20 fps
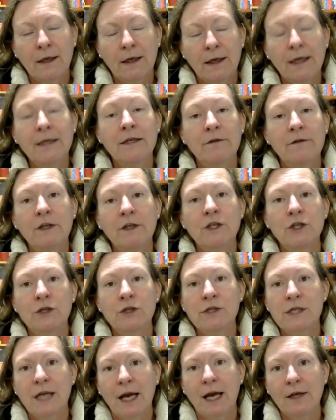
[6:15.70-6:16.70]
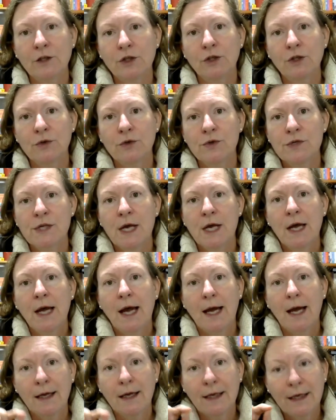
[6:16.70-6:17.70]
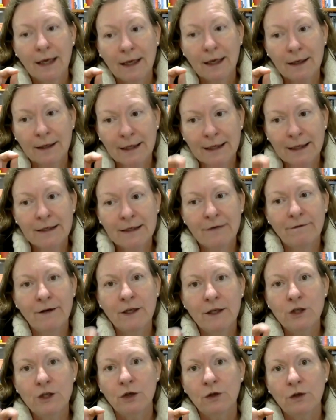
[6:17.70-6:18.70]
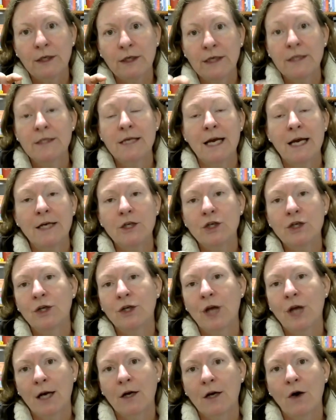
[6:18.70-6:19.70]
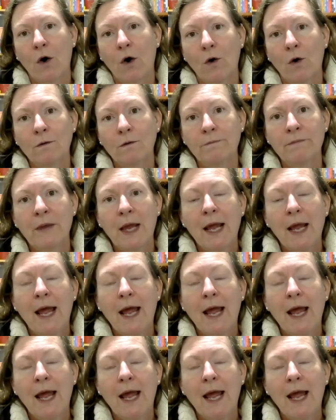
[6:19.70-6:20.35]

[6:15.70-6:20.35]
individuals can choose a individual intention and goal,